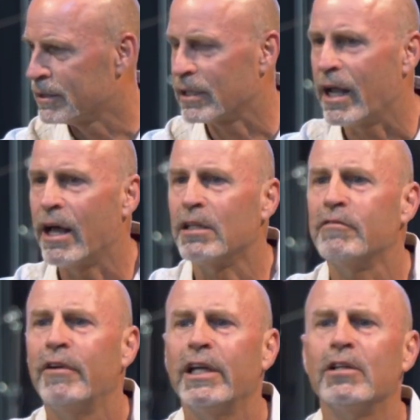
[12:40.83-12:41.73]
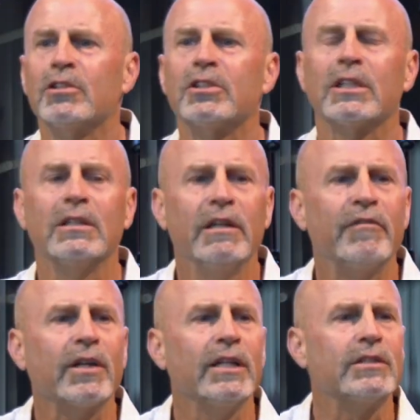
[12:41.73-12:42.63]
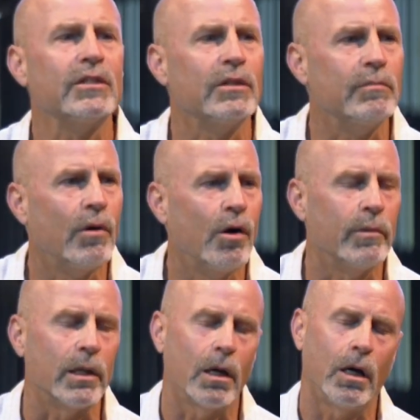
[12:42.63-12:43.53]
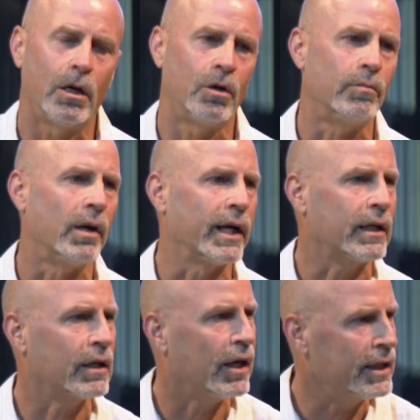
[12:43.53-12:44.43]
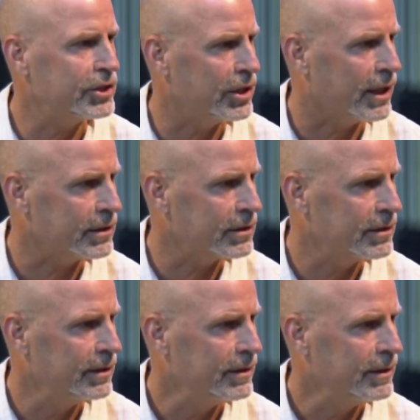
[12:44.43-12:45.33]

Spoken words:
Does it elevate your significance in the moment? Oh my gosh, yes.